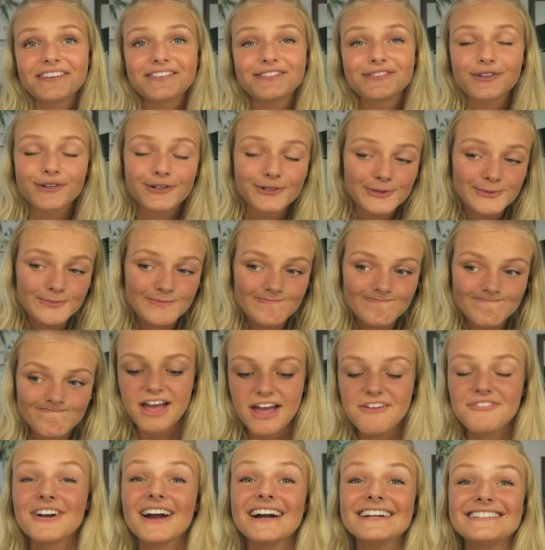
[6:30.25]
So
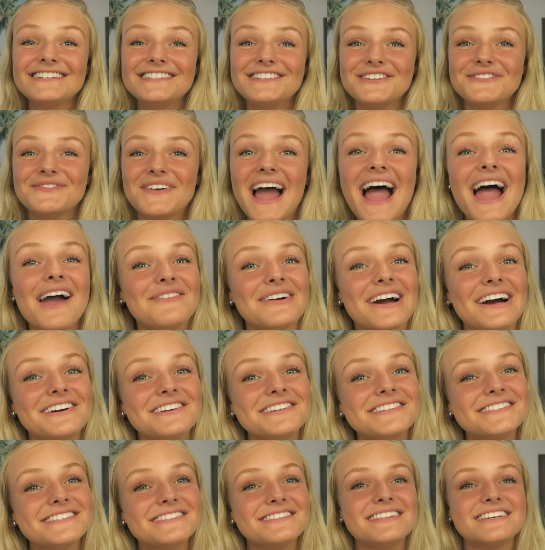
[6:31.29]
I forgot to do my
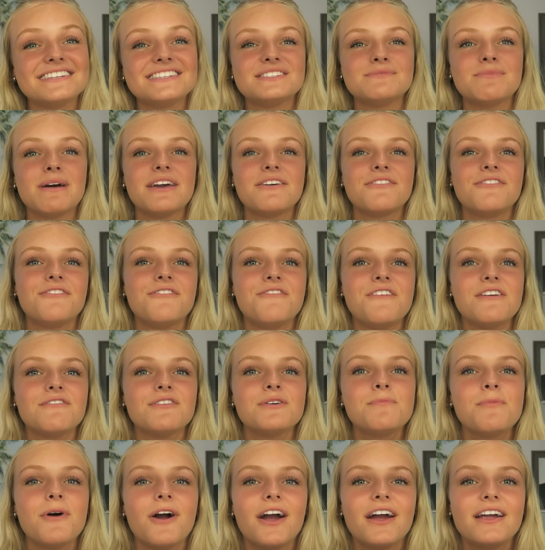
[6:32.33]
eyebrows. This is my
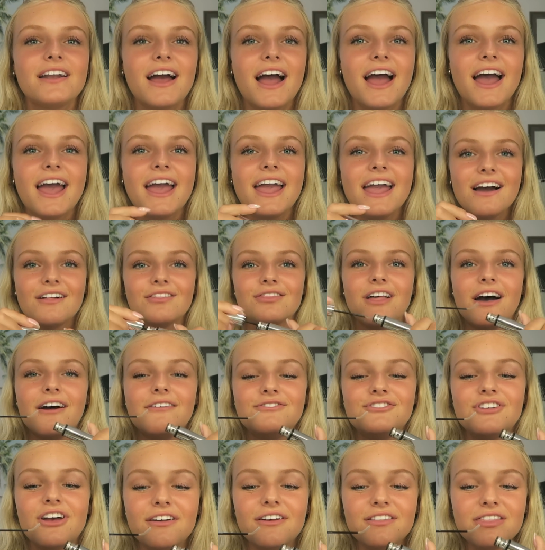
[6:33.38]
favorite part. I
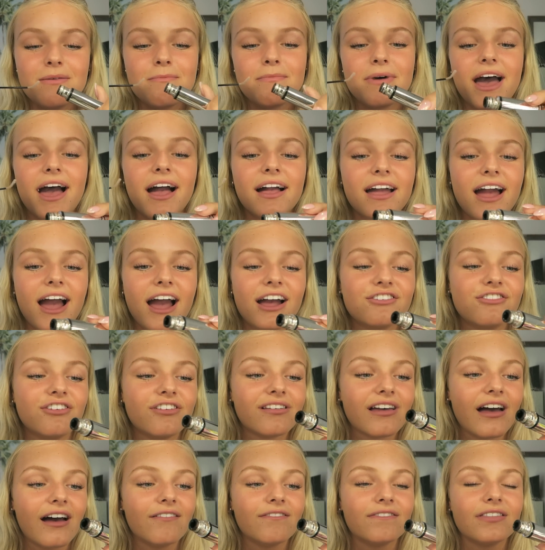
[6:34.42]
love gelling them back. I
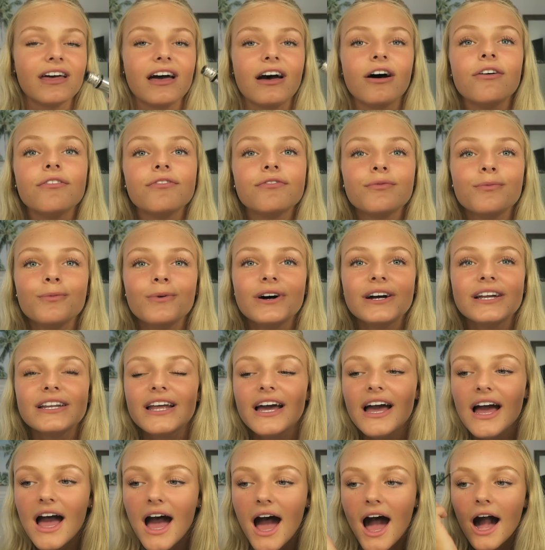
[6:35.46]
just have the e.l.f.
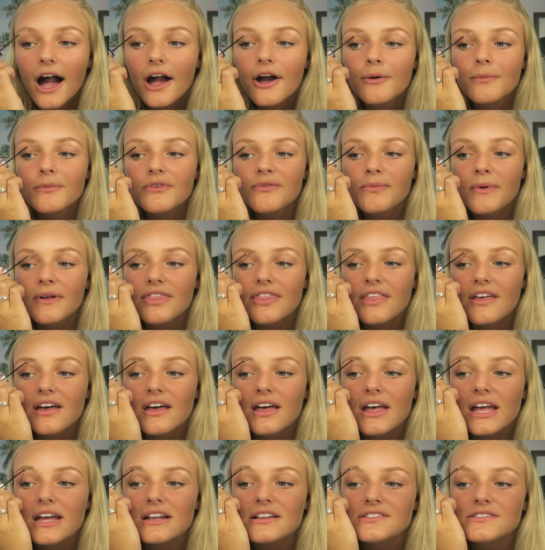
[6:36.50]
one. I almost bought the
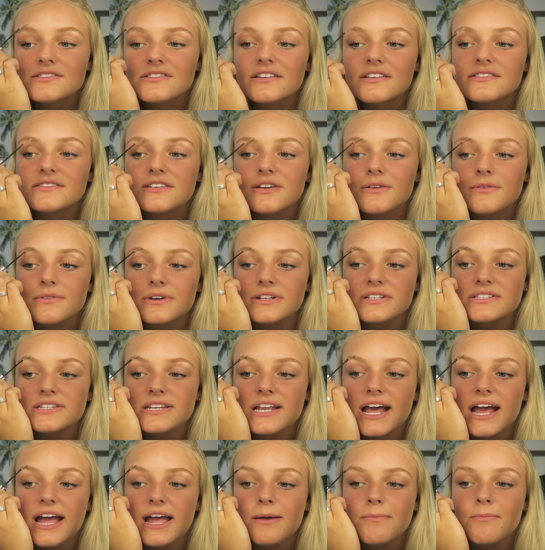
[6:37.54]
Anastasia one
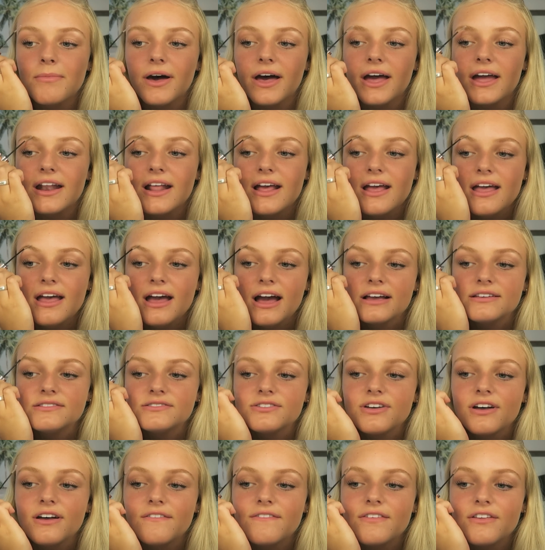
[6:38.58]
today, but I
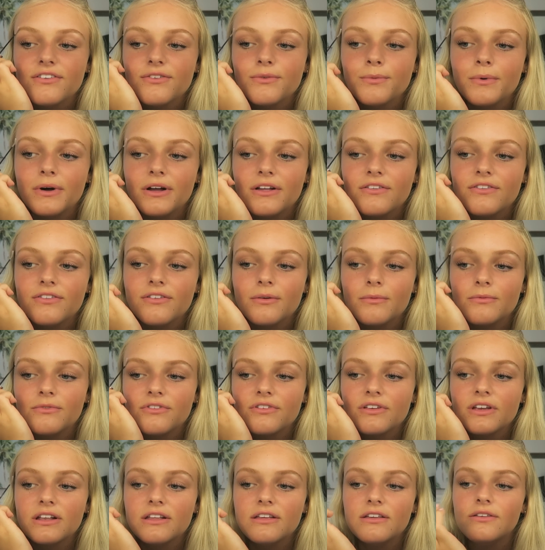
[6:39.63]
still have this one, so I'm
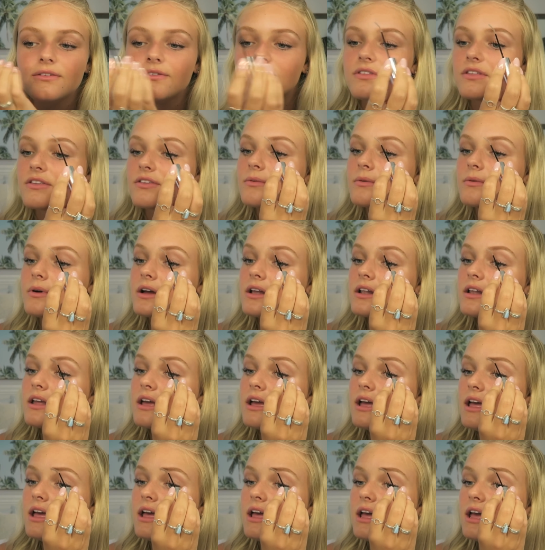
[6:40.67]
just gonna use this
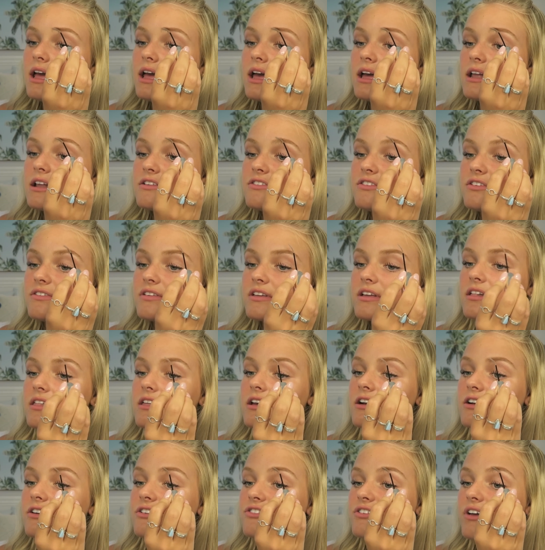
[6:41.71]
one. And it's just a
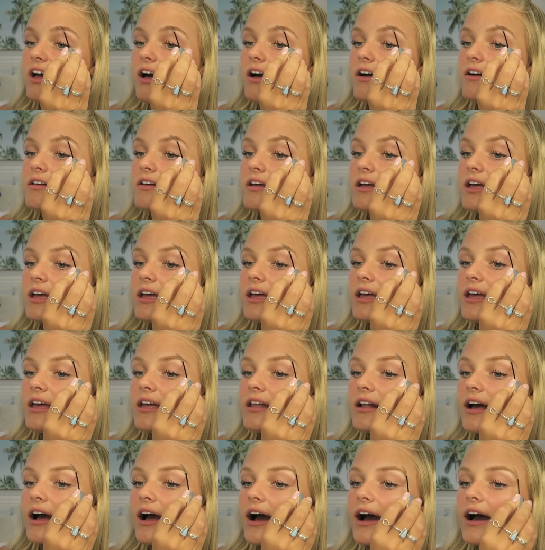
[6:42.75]
clear gel,
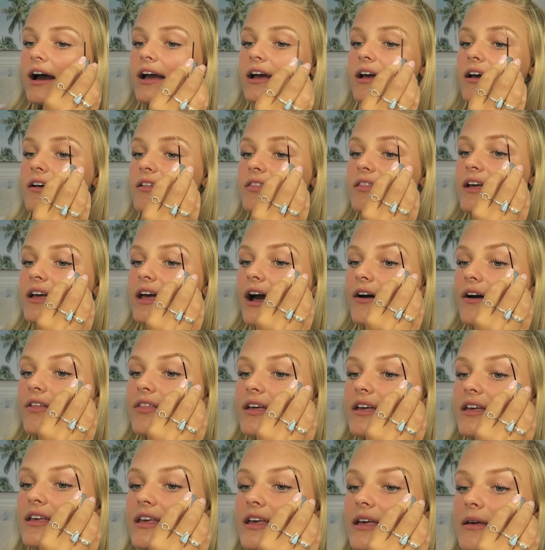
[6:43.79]
and I like how
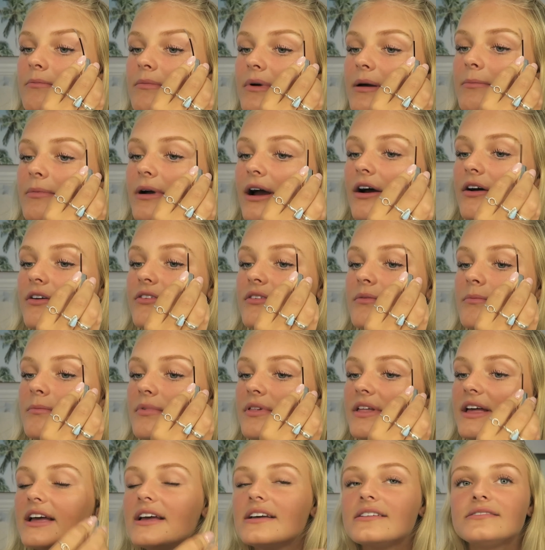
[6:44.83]
they keep my brows in
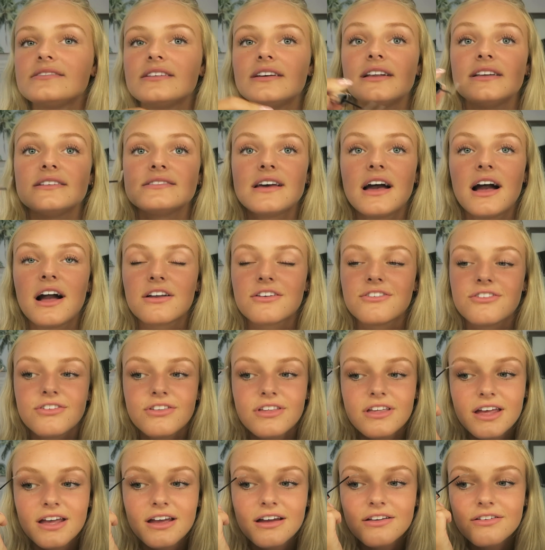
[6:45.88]
place. It is
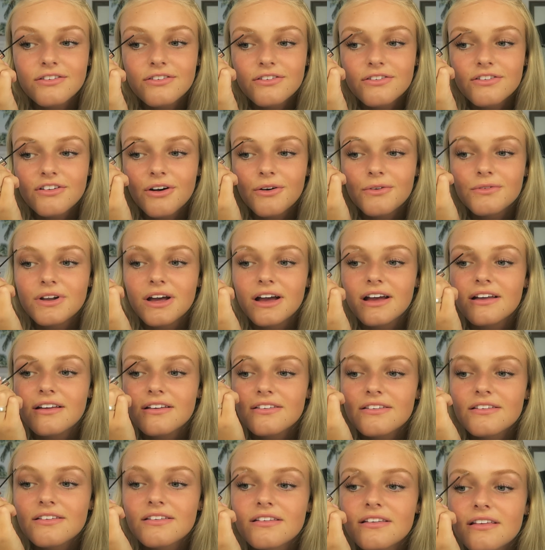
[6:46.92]
actually so
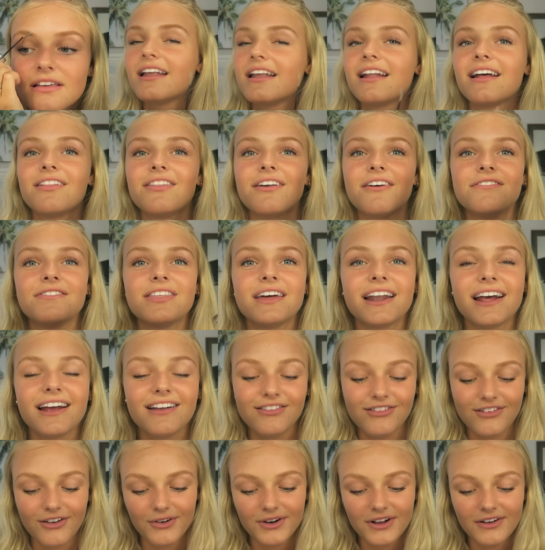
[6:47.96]
nice. And I love that
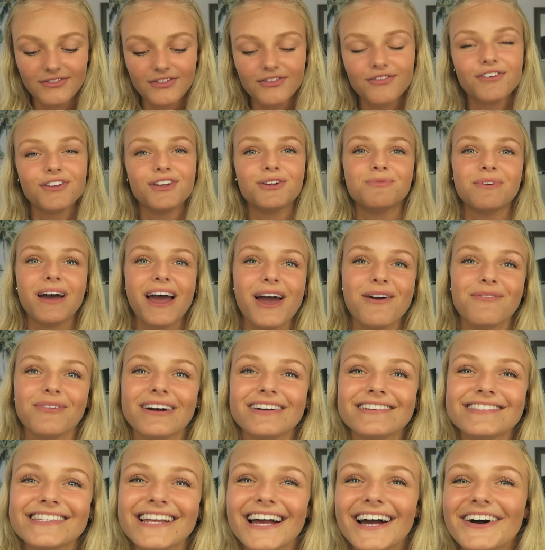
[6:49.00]
I don't have to fill in my
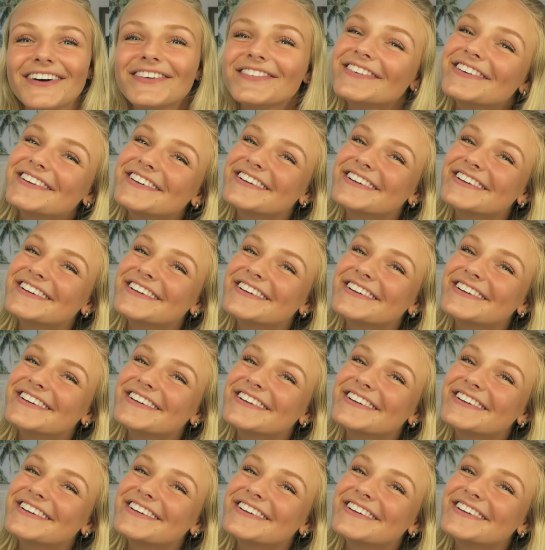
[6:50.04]
eyebrows now.